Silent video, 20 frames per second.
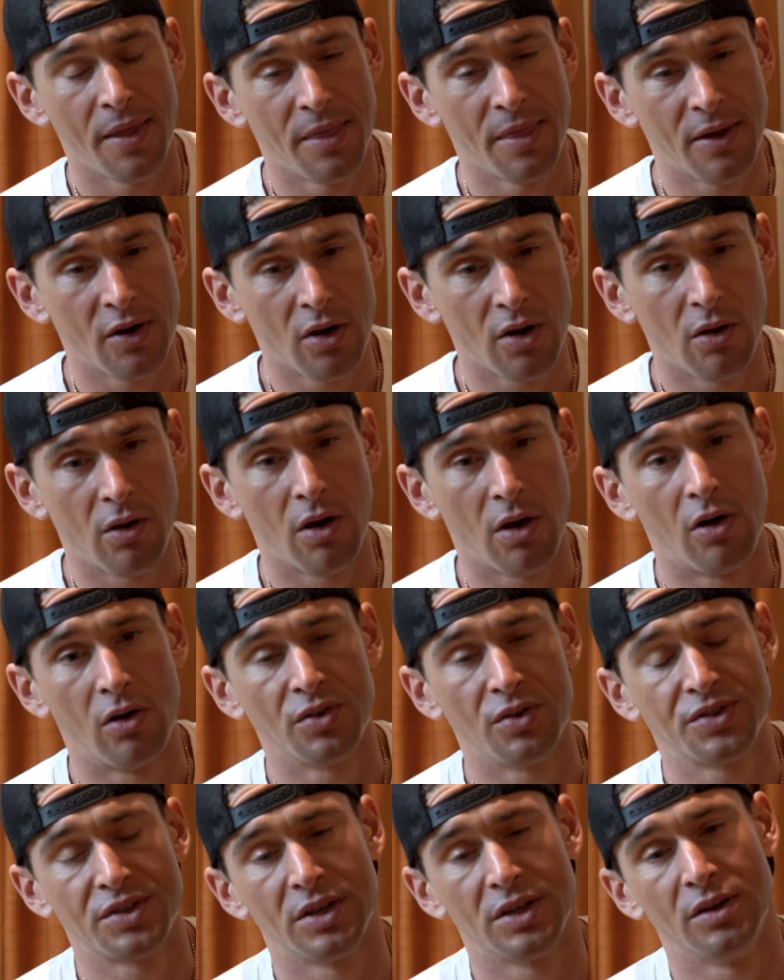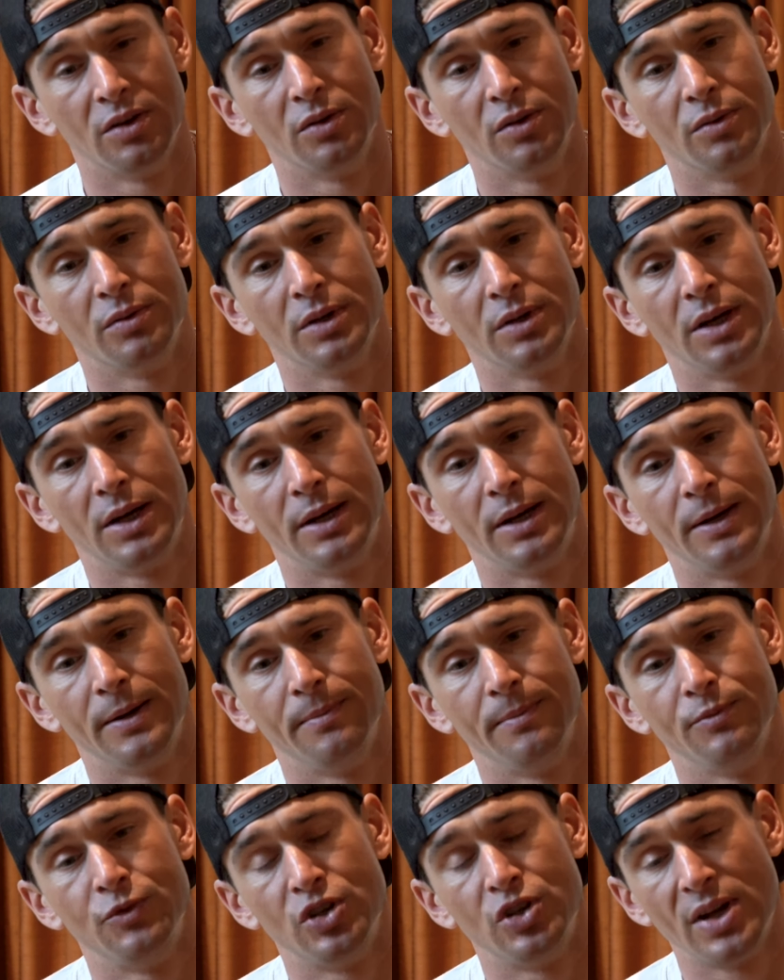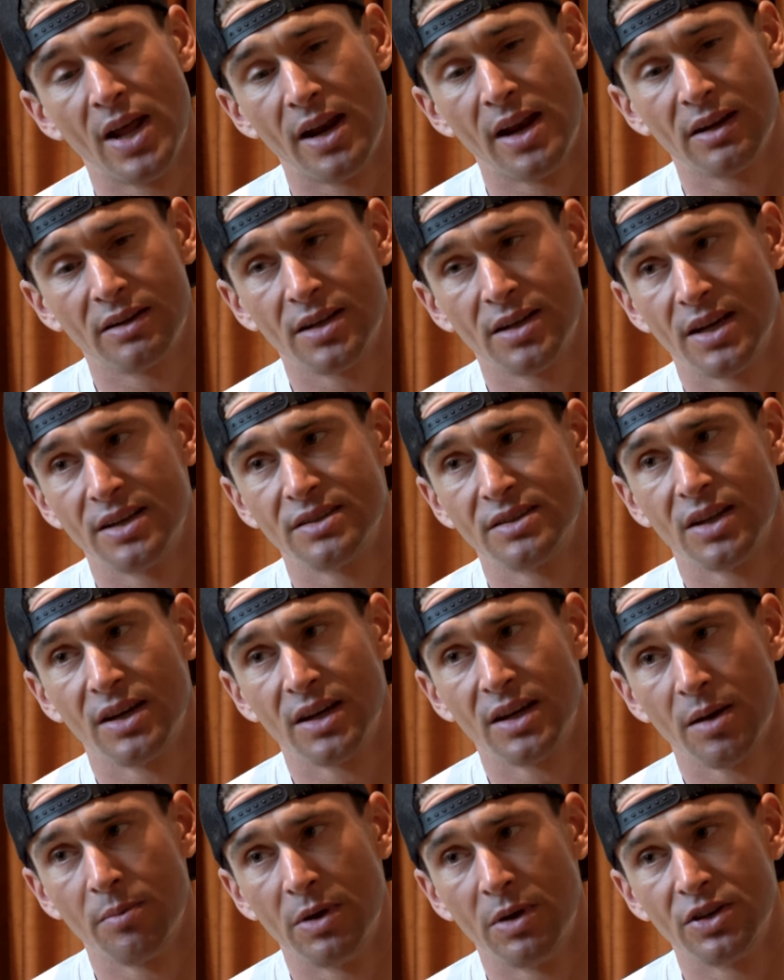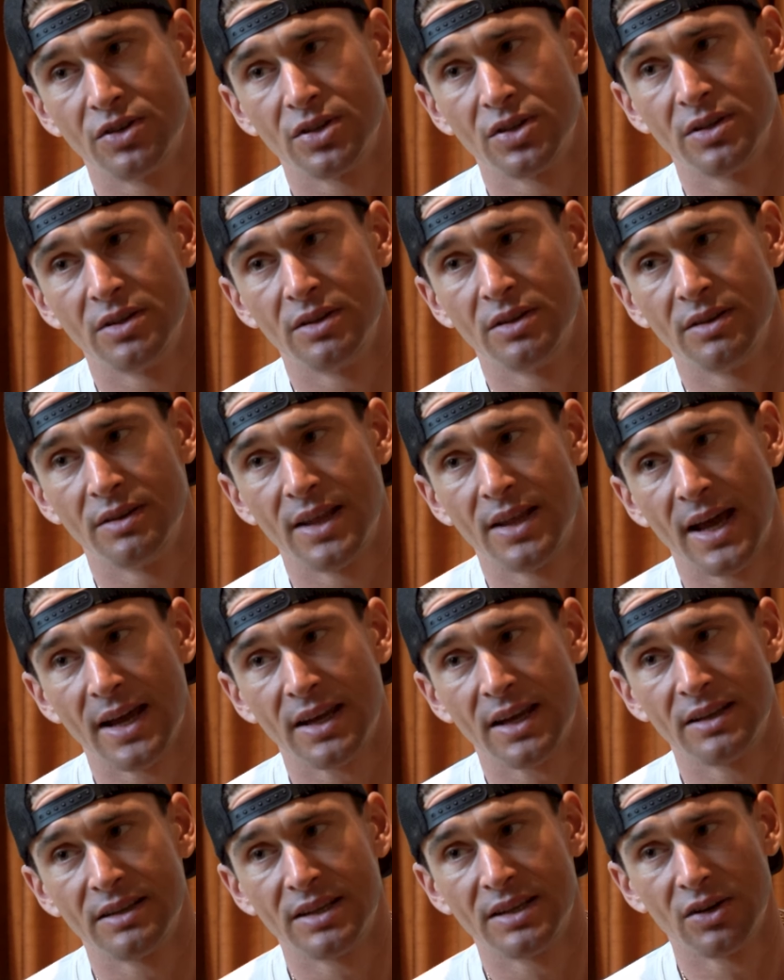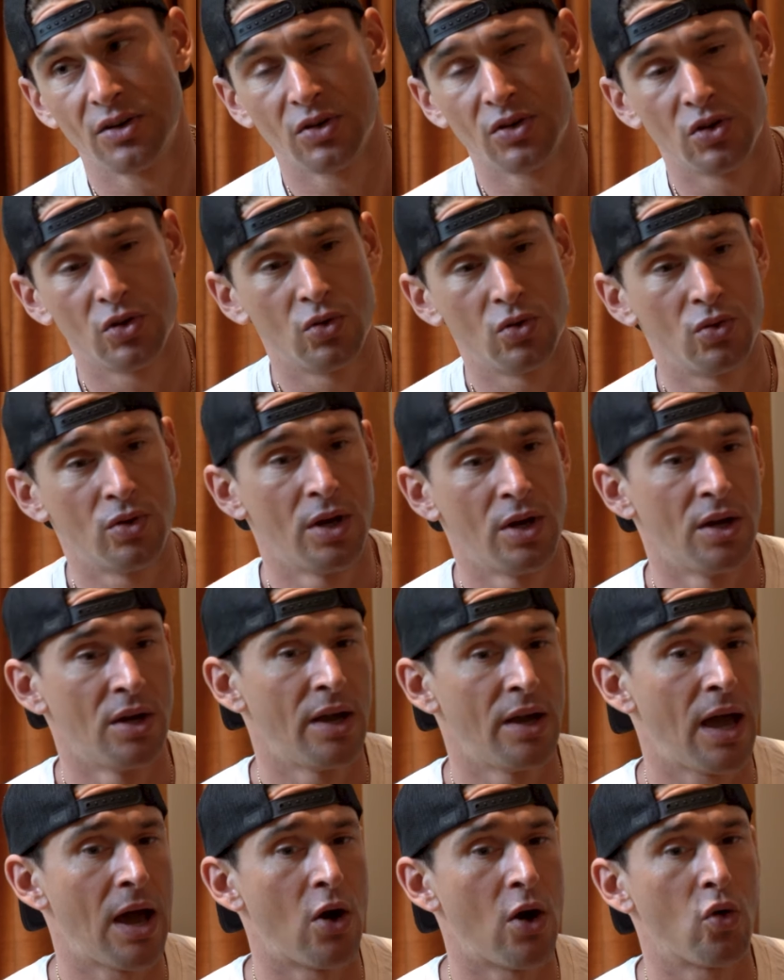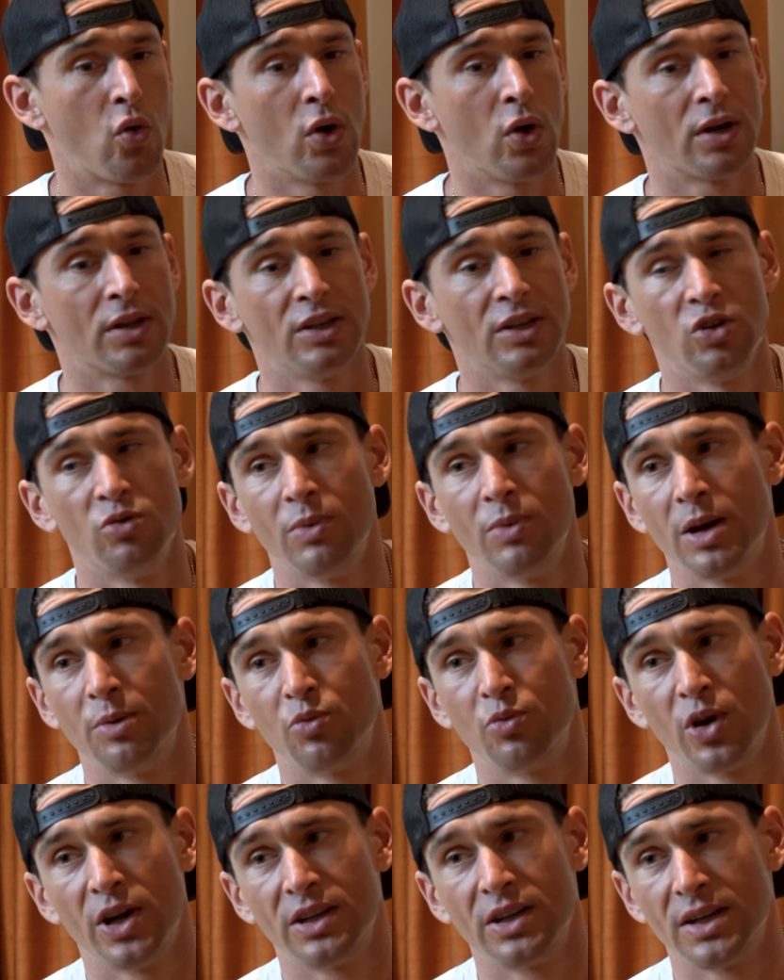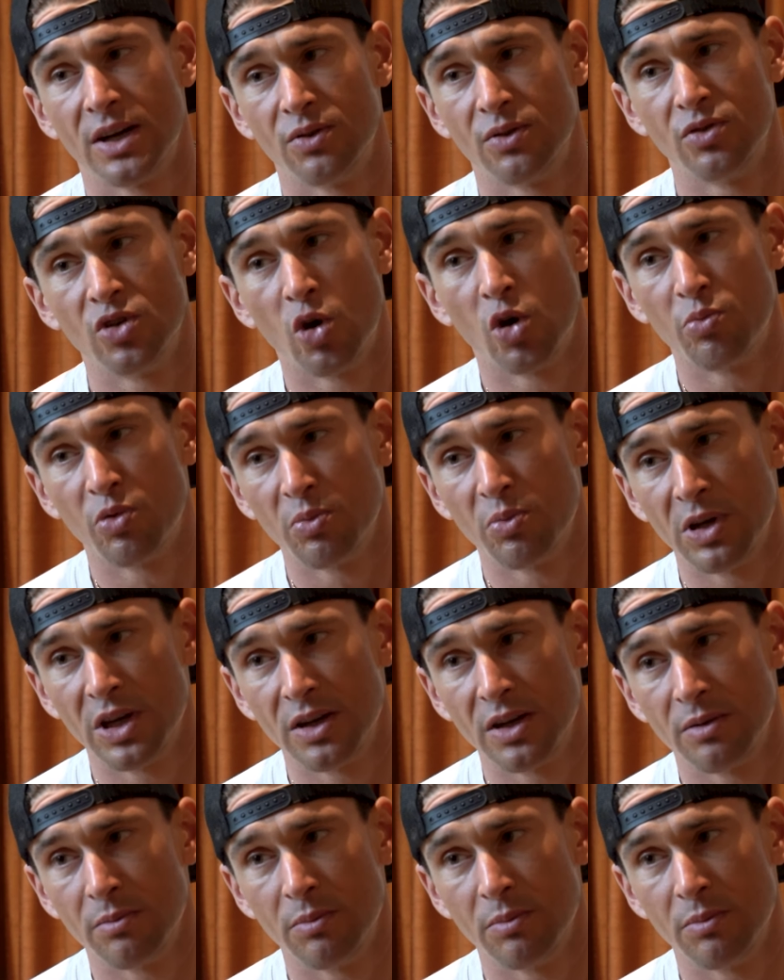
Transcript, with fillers: There are also uh, genetic tests, like I mentioned, that can tell you how quickly you might break down dopamine.